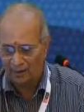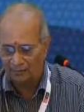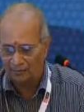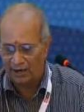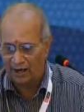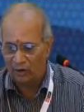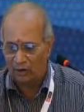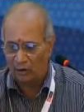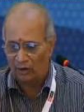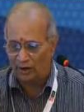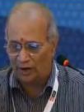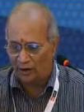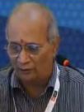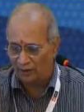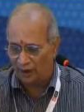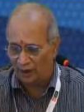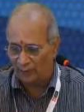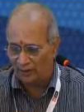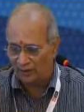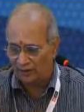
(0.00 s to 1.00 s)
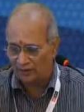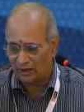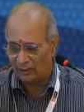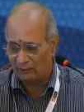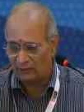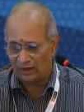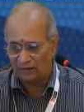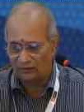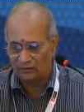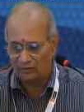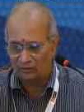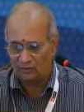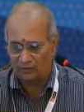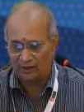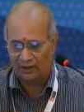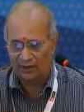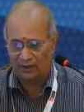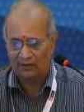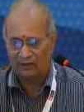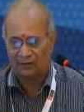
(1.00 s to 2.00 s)
Stakeholder involvement is a must,
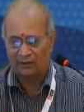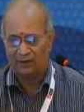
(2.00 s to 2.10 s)
okay?